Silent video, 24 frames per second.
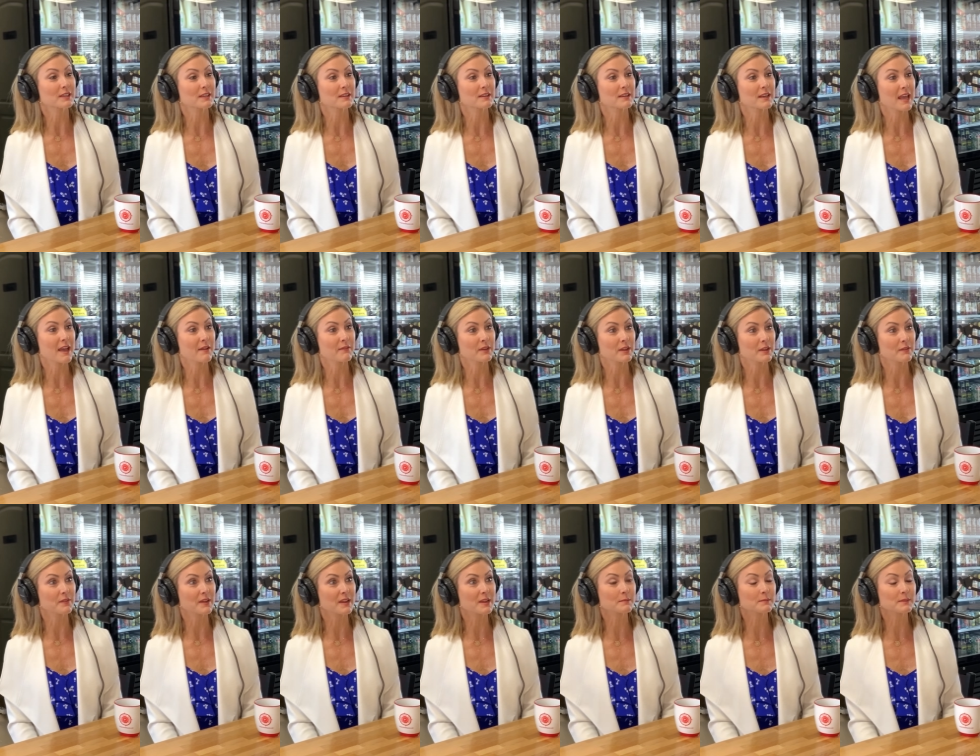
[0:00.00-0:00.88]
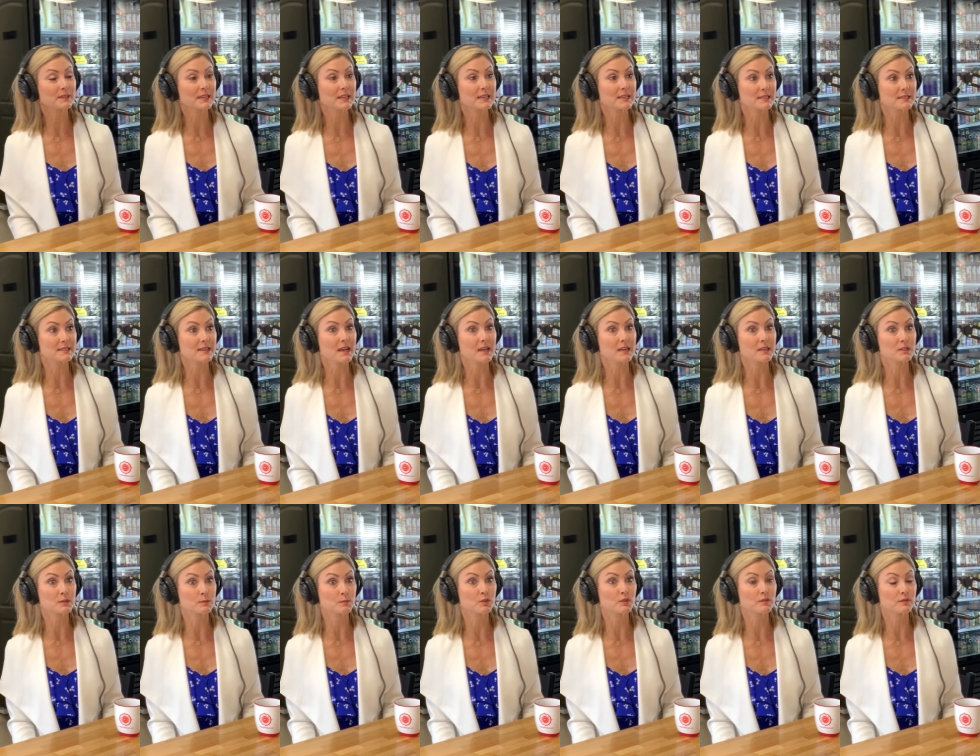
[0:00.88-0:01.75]
at having a family, I decided
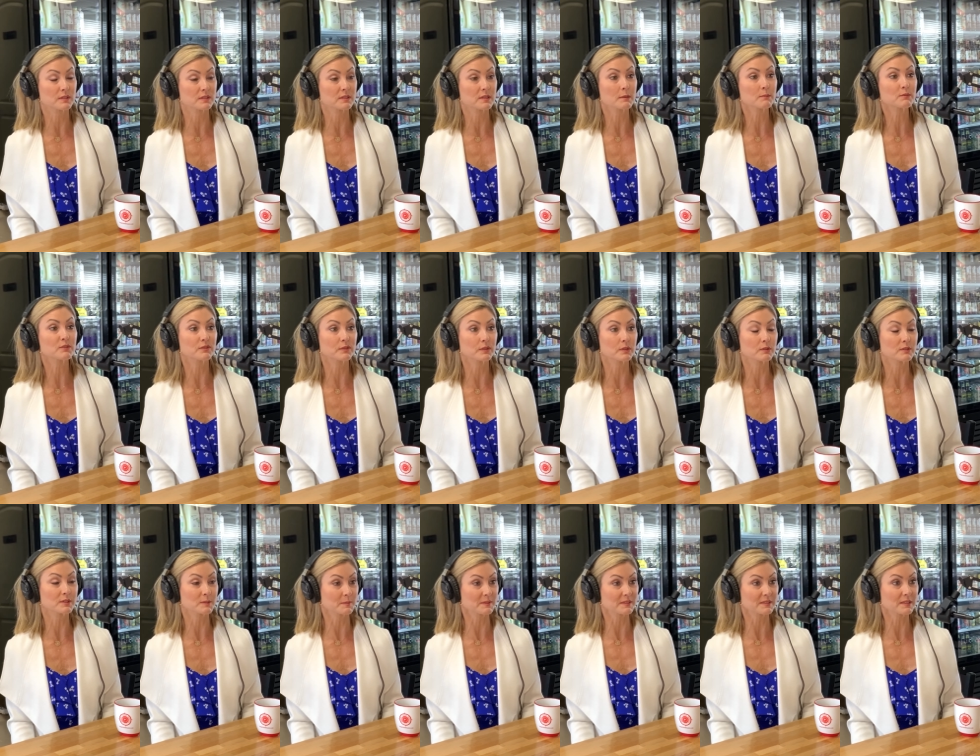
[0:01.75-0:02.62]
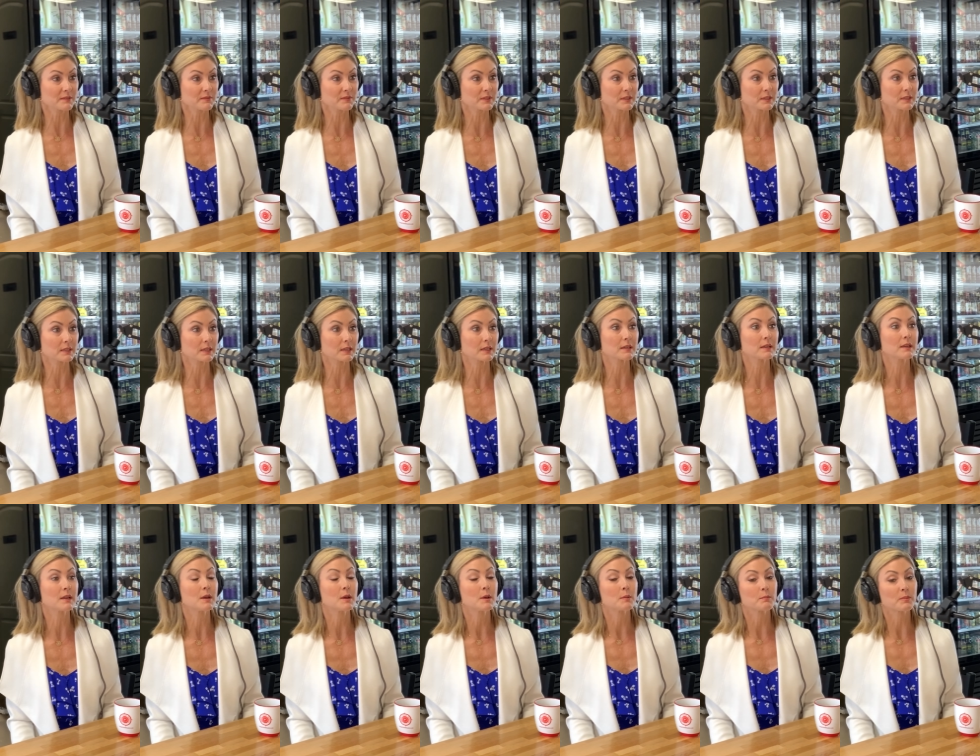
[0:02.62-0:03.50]
to move to Summerville specifically oh,
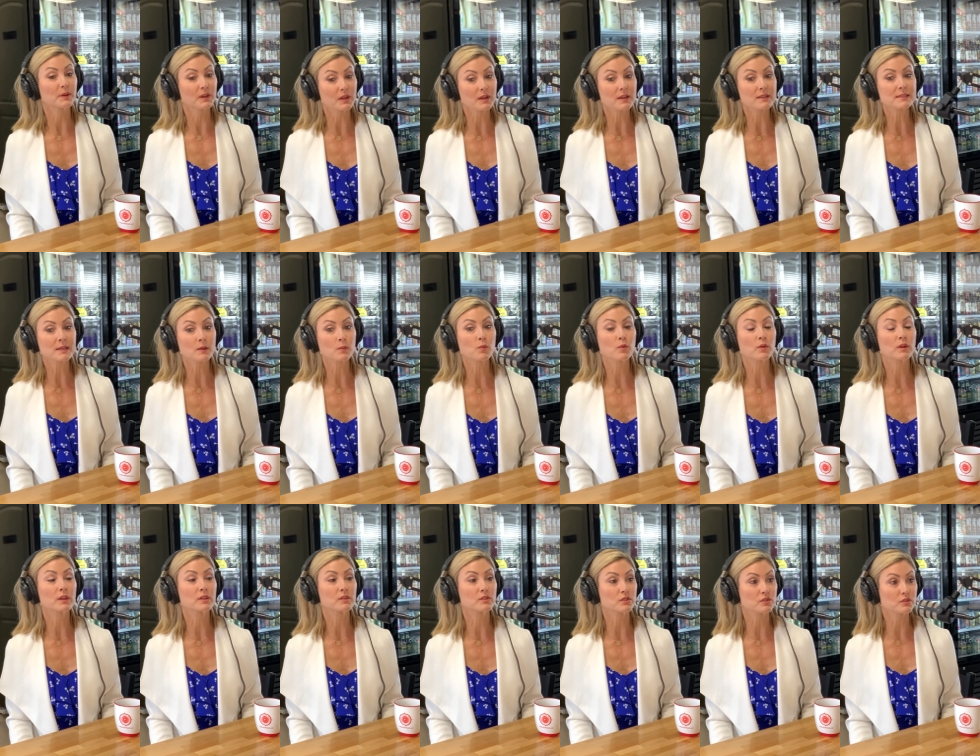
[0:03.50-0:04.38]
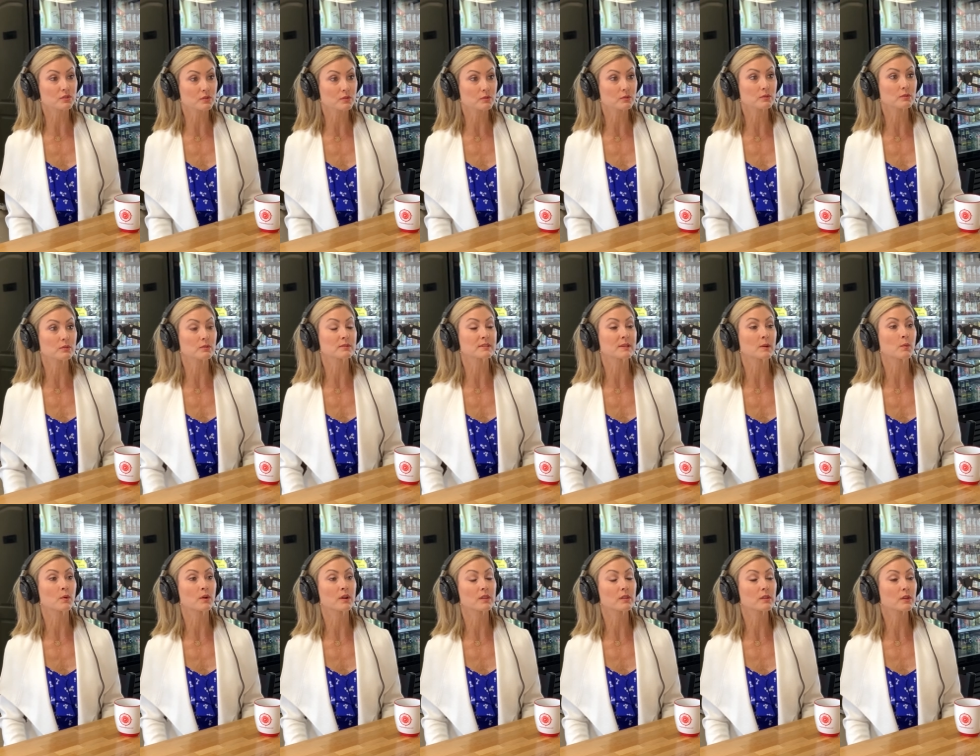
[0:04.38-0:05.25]
nice. because I wanted the schools, I
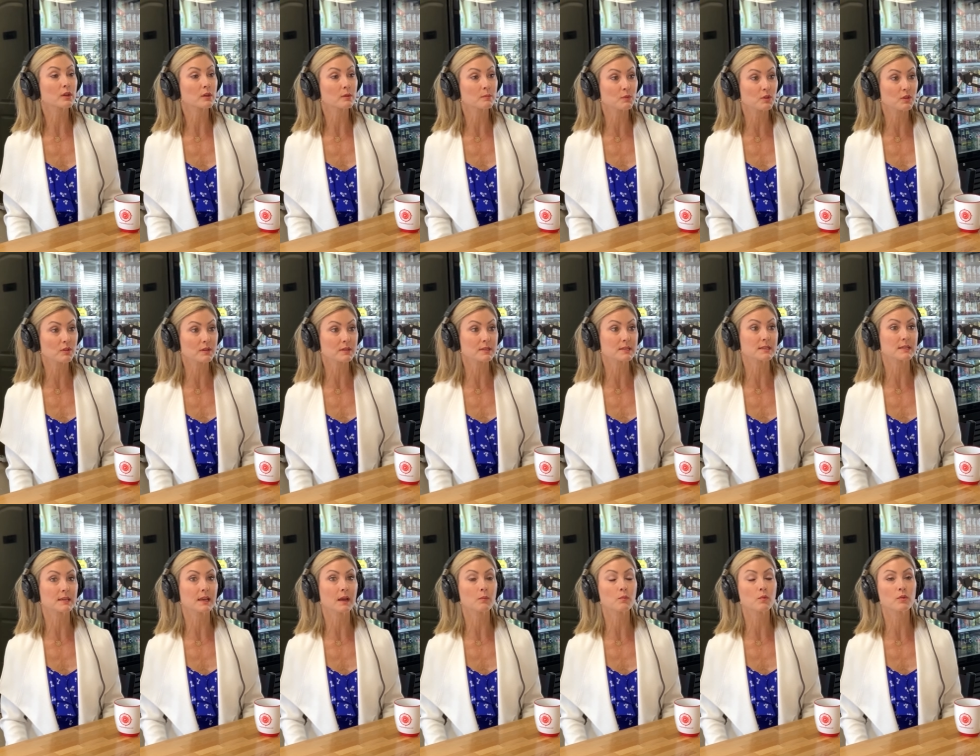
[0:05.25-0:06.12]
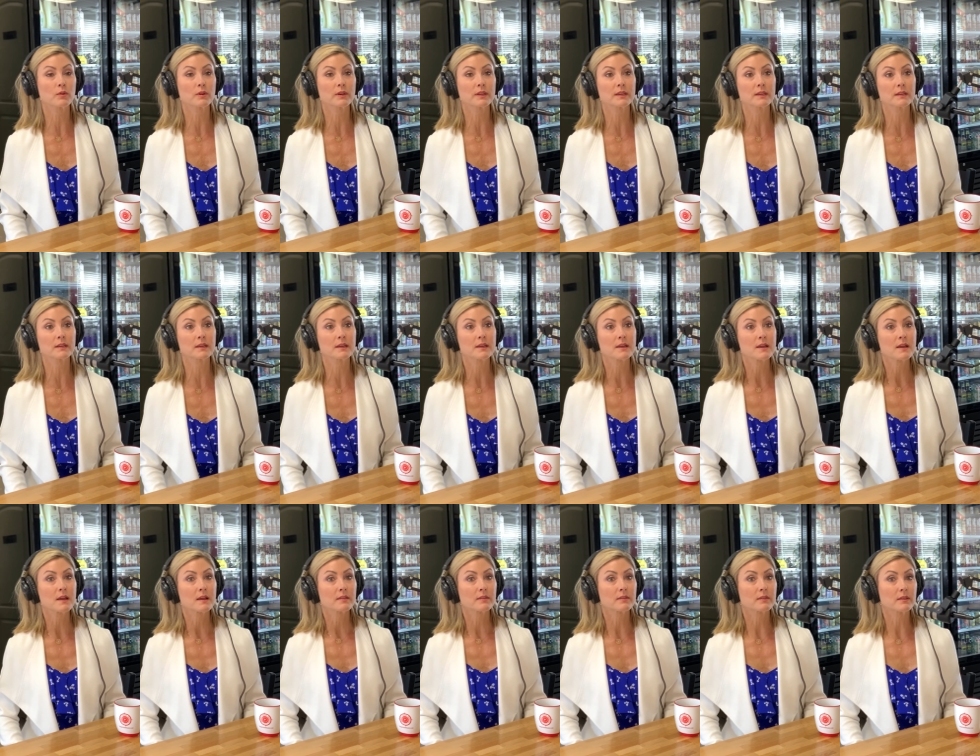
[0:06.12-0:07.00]
wanted the community, I wanted
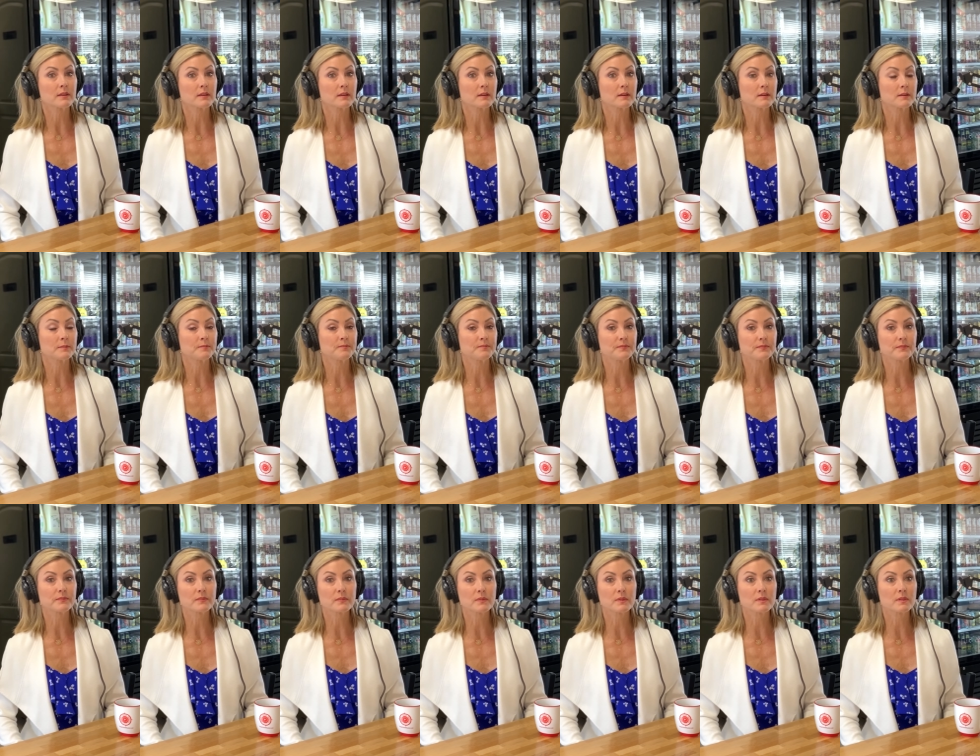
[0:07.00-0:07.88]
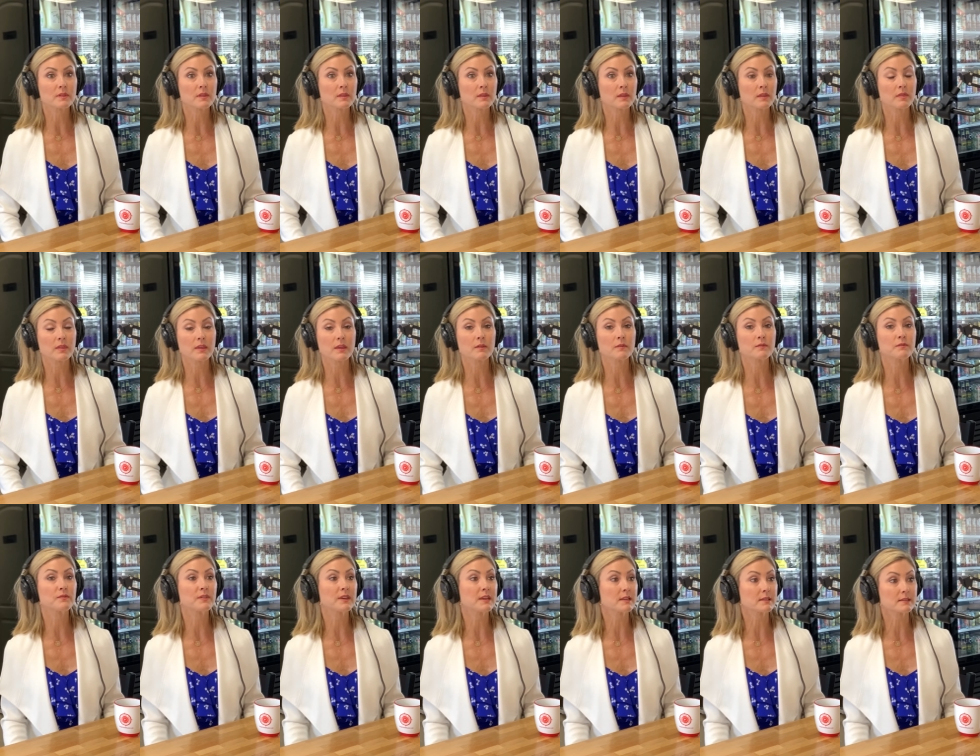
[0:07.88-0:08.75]
the, the the
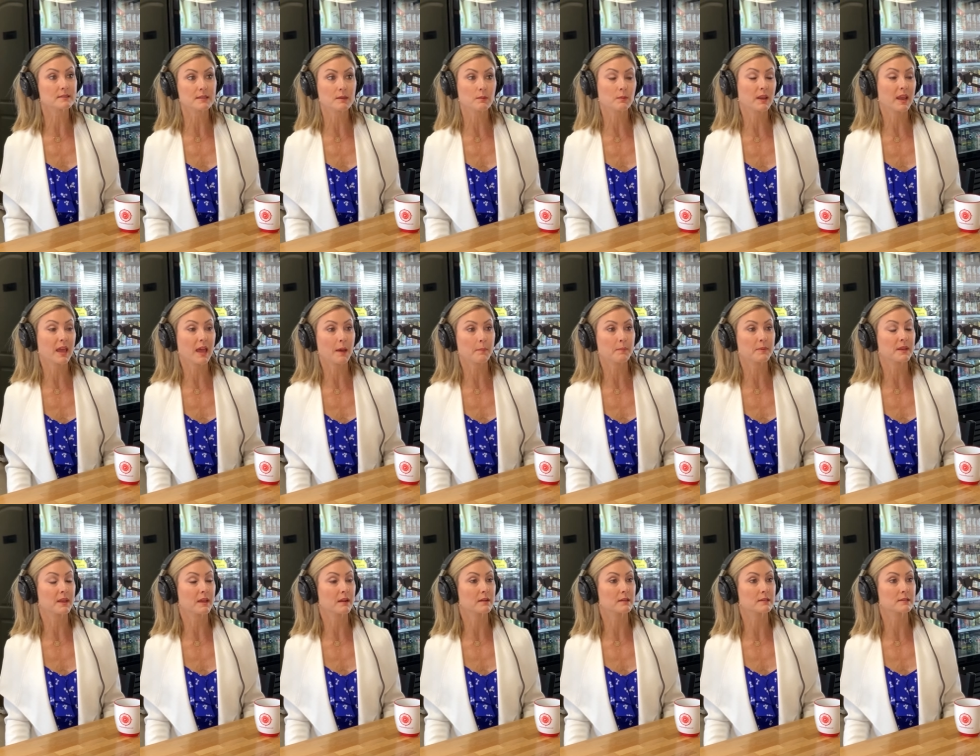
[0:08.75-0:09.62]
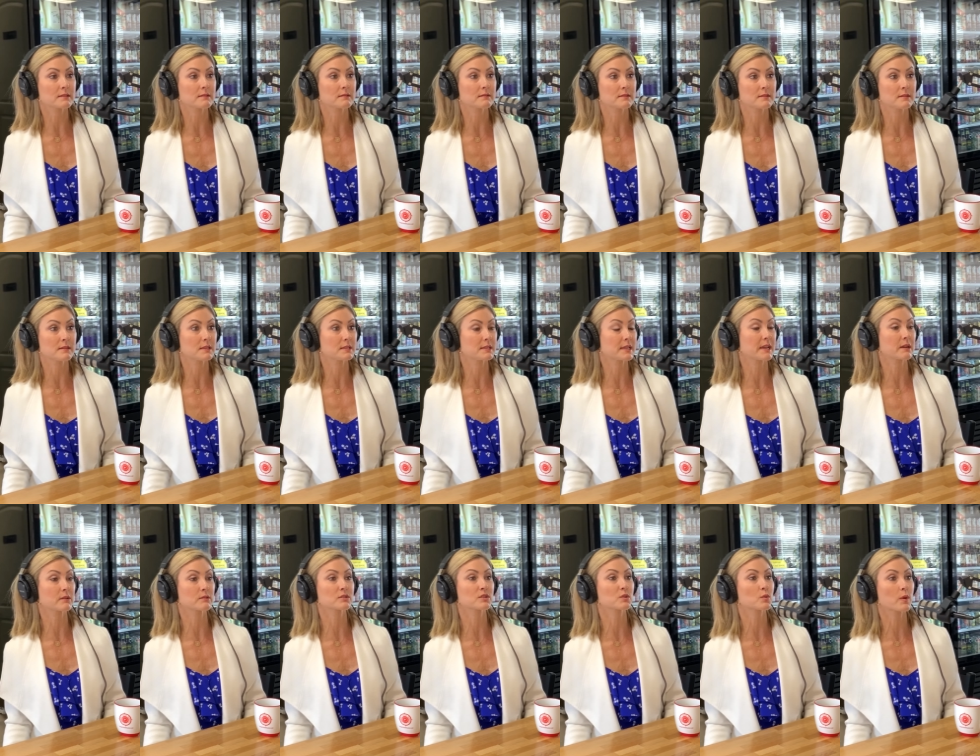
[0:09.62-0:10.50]
events that would happen out at the
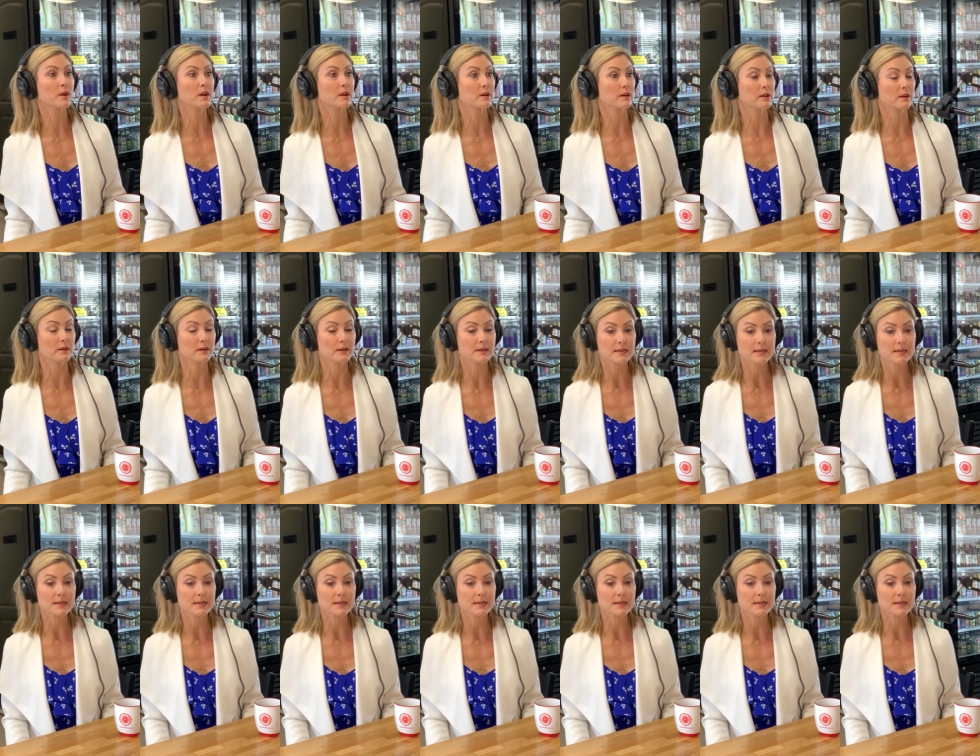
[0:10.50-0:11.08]
town square.